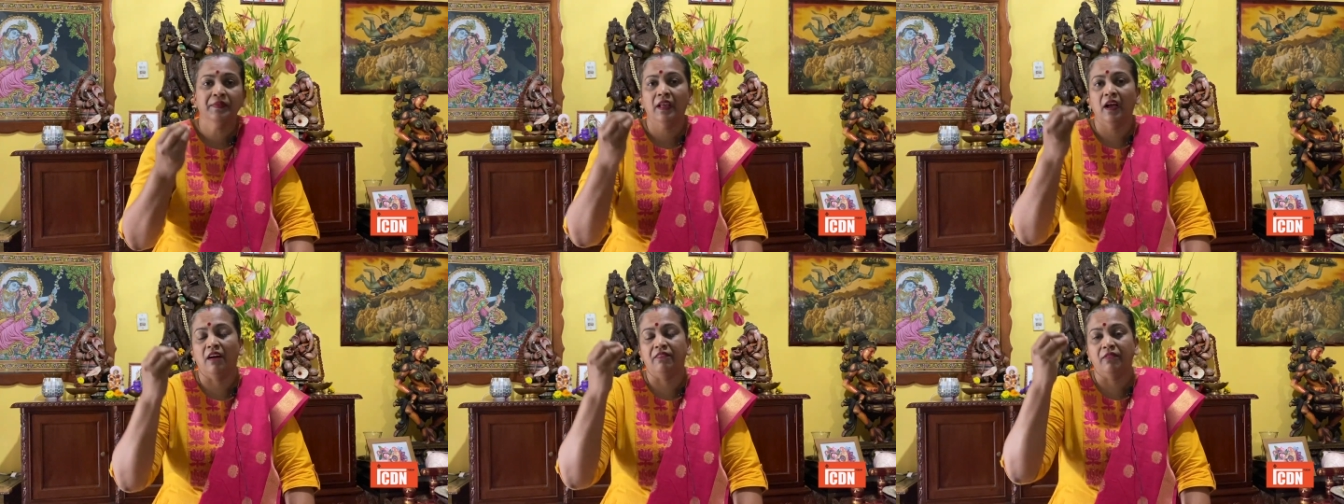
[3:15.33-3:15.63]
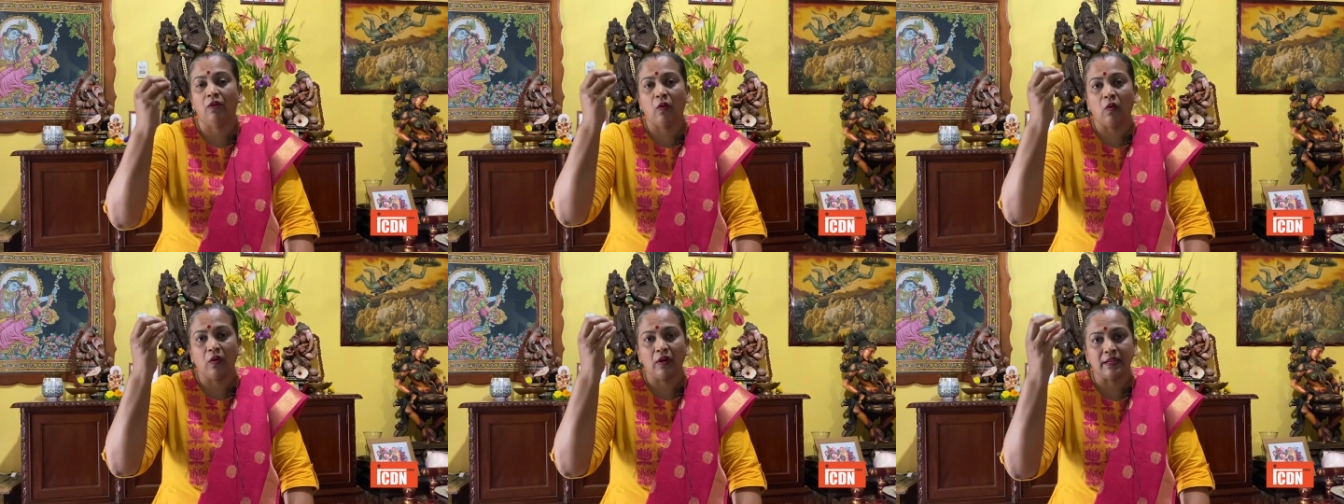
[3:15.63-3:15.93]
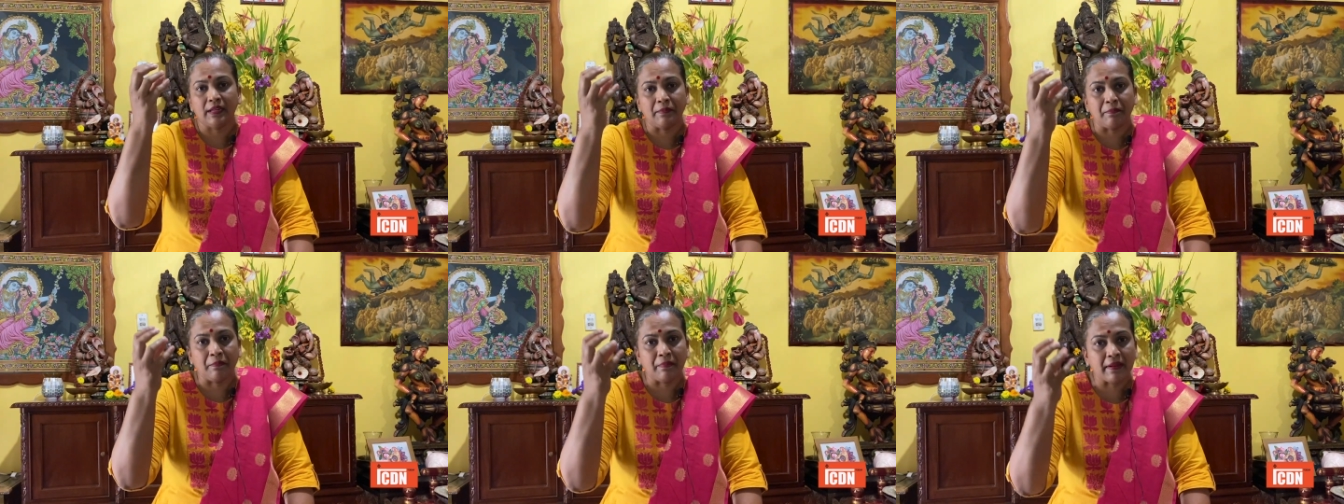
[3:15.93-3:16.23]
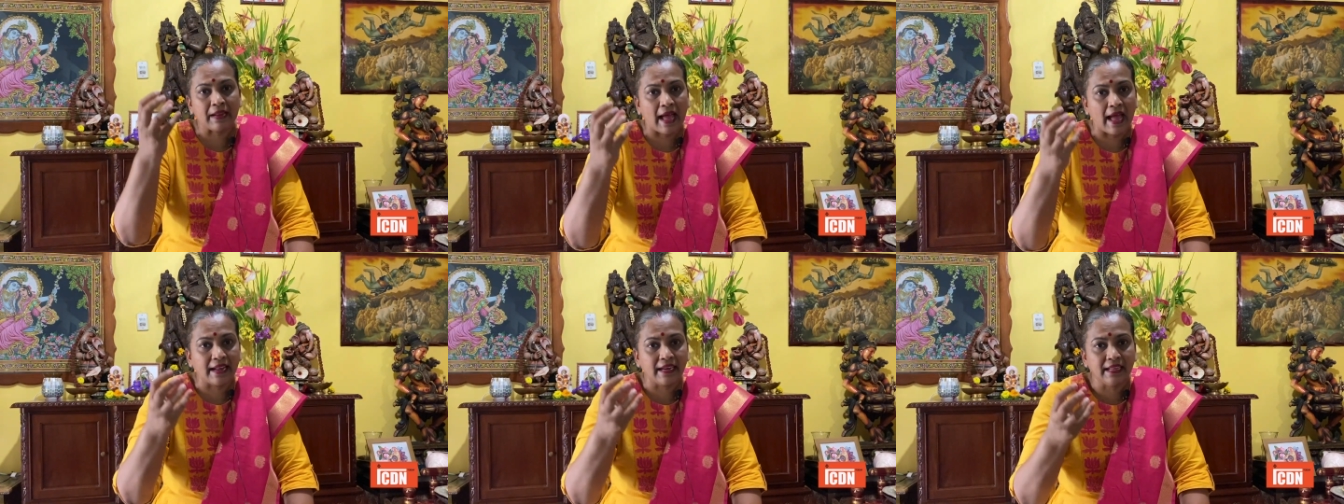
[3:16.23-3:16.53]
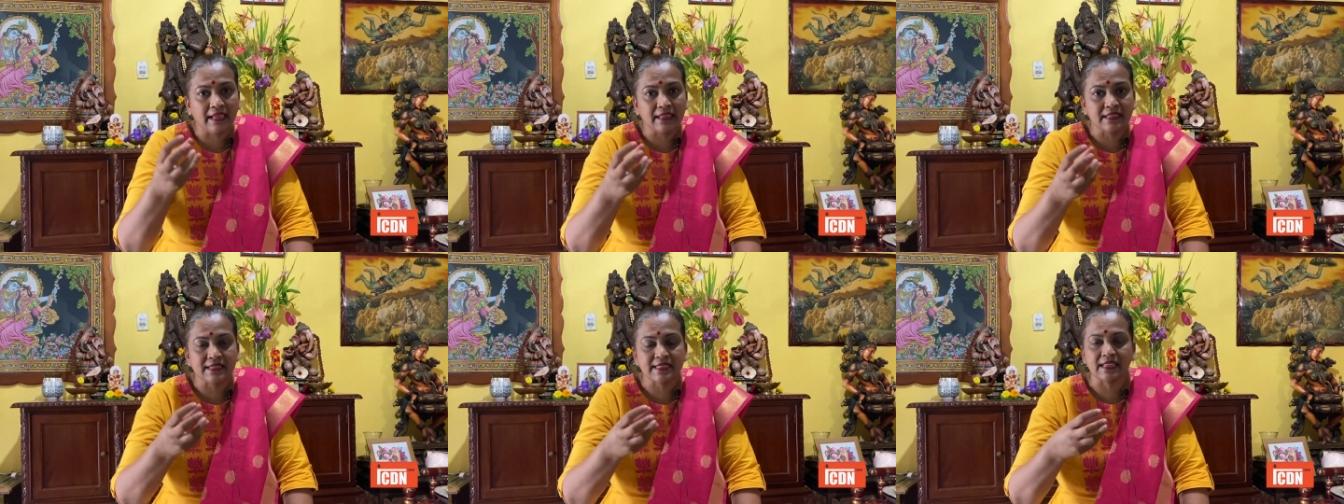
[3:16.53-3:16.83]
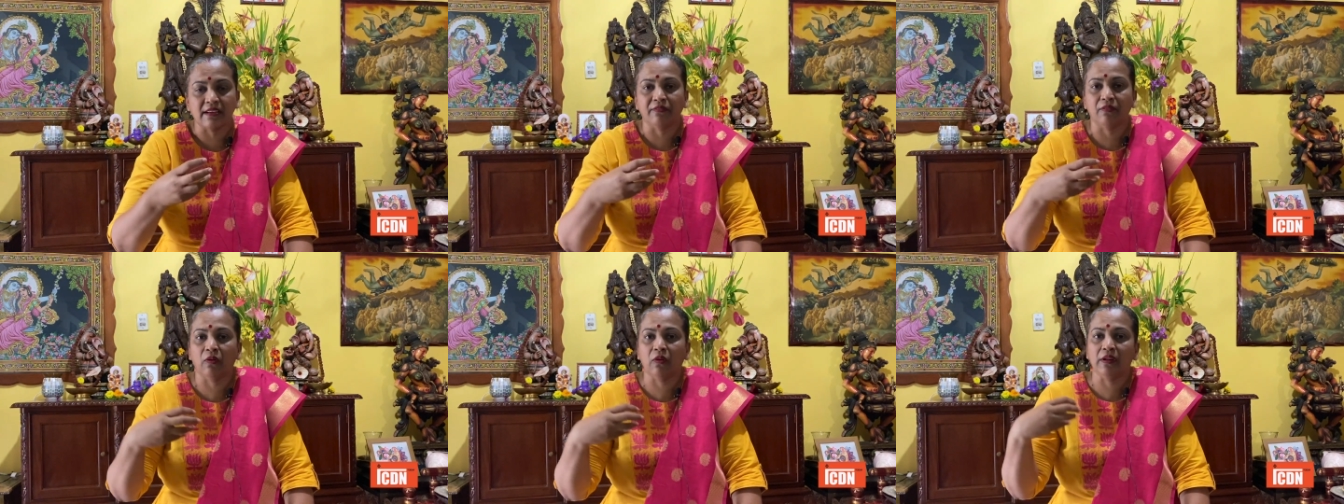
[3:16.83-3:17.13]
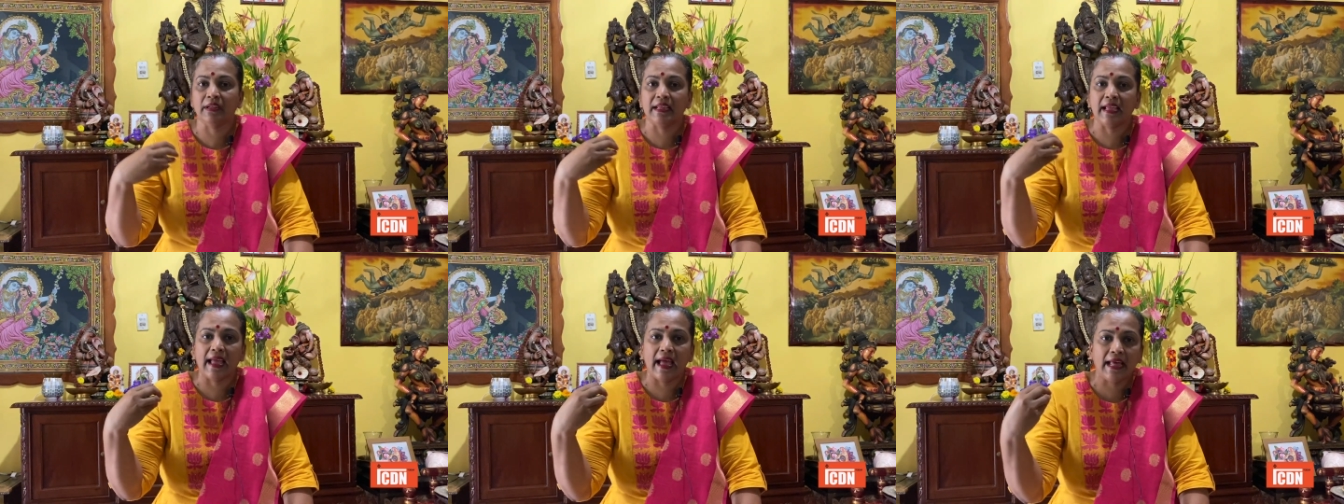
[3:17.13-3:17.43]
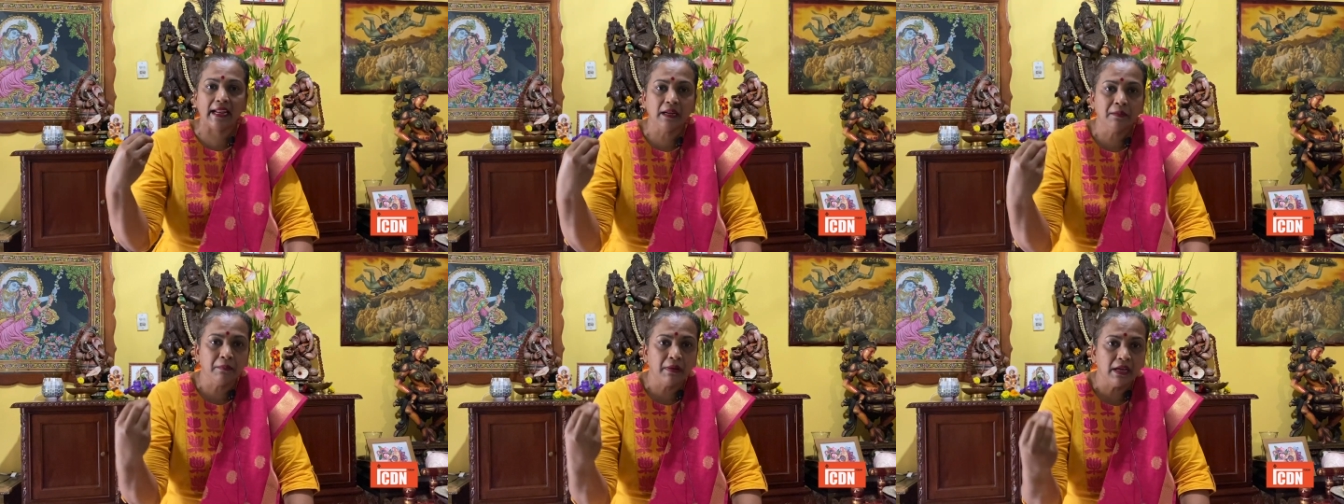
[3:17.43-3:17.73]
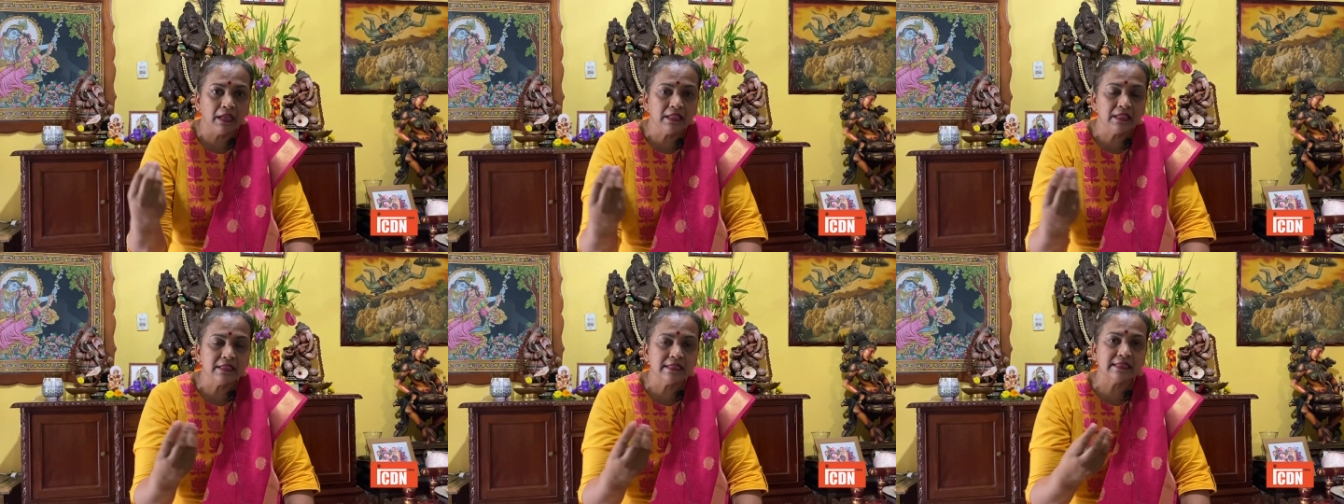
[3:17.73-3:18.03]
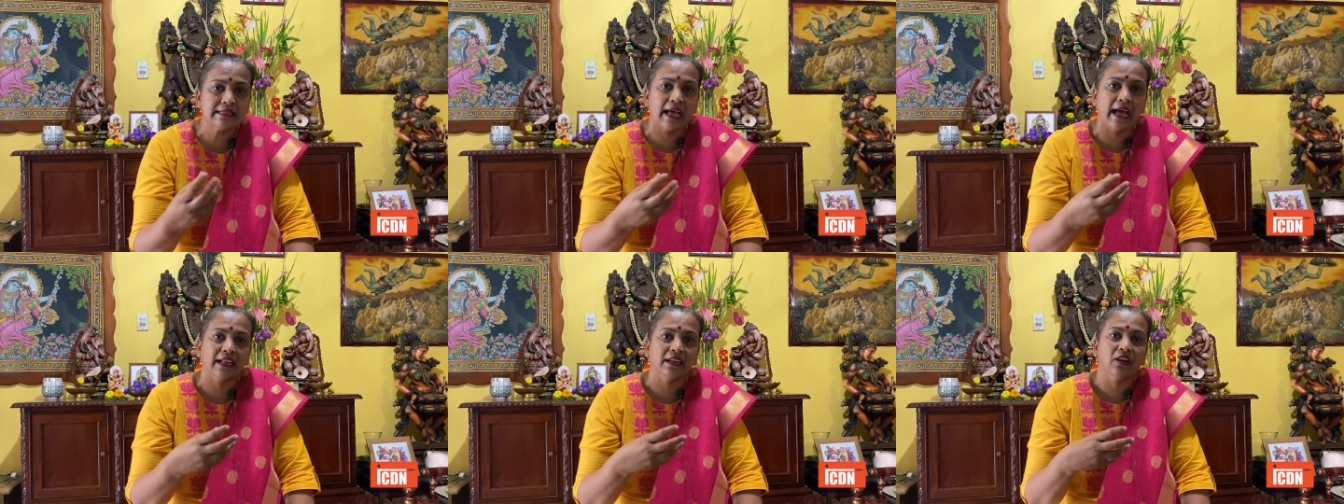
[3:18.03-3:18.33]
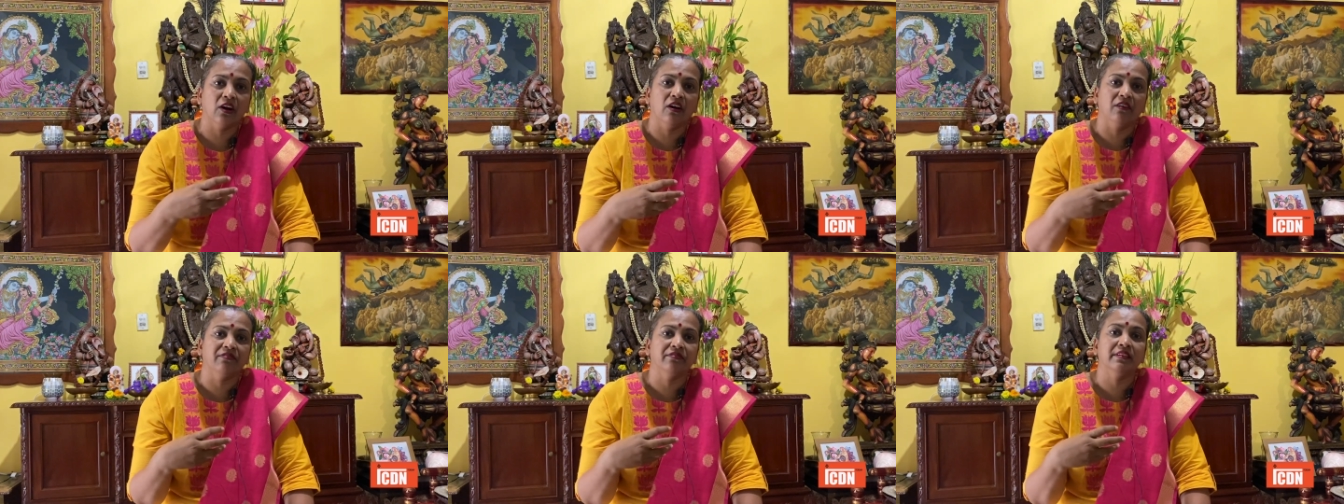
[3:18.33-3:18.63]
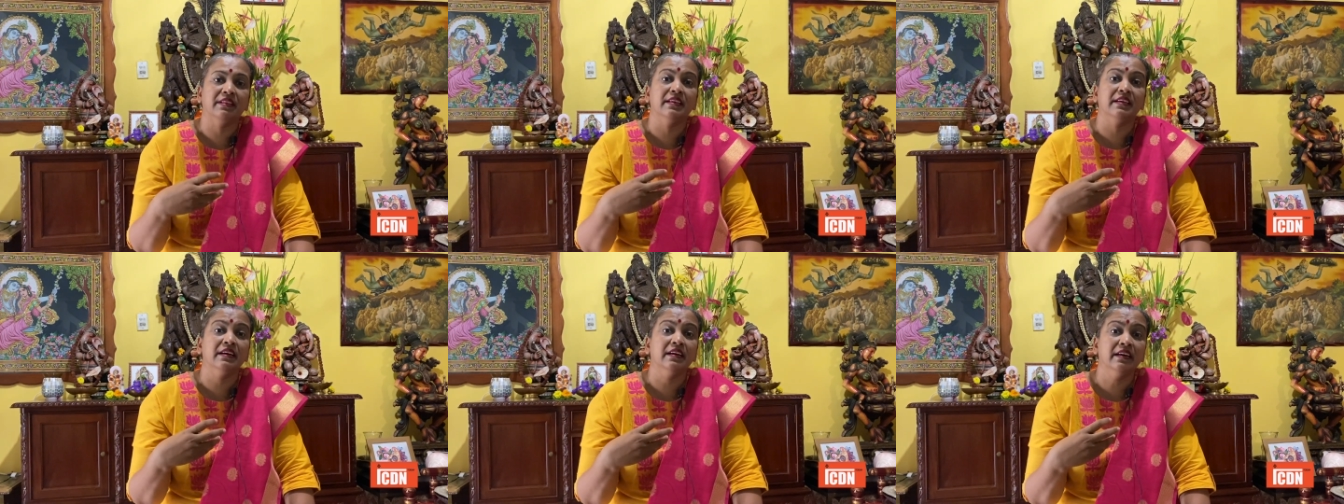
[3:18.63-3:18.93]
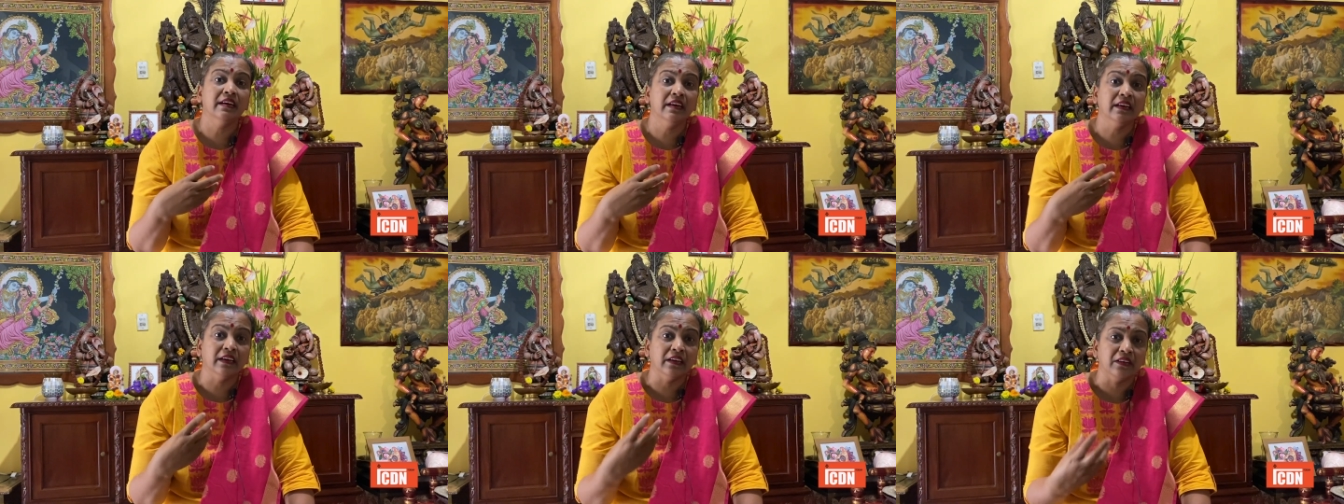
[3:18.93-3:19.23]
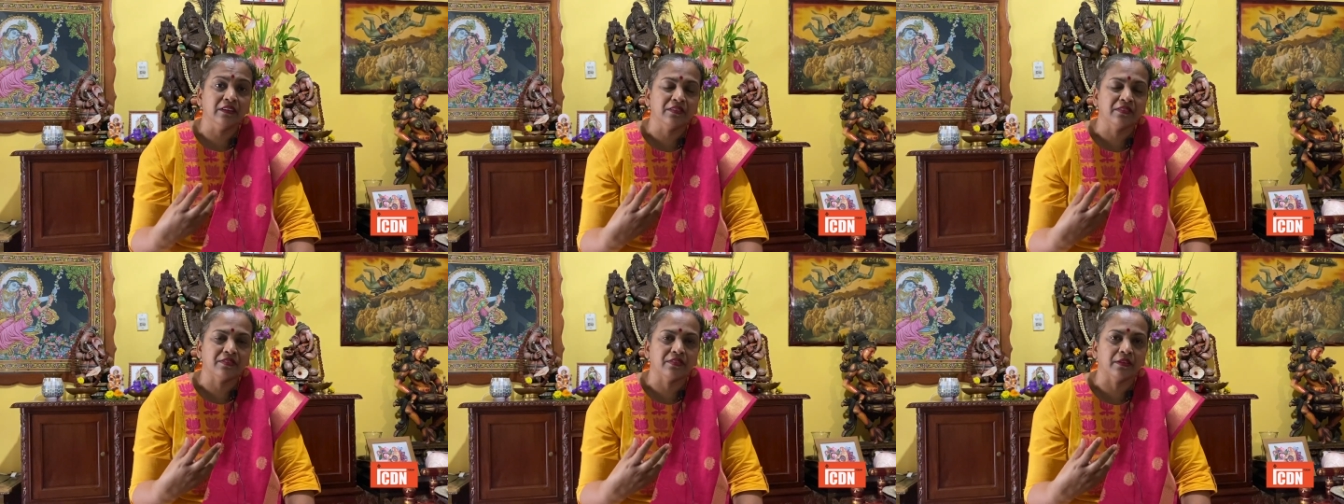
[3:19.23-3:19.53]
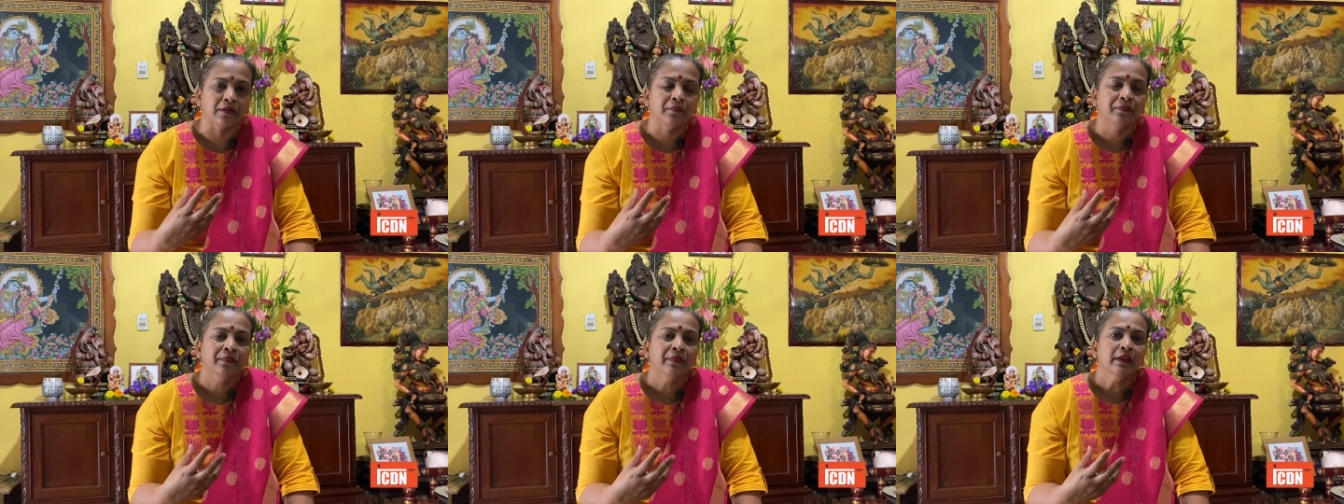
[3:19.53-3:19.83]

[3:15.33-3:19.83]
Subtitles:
of all the planets, of all the elements, and of the earth.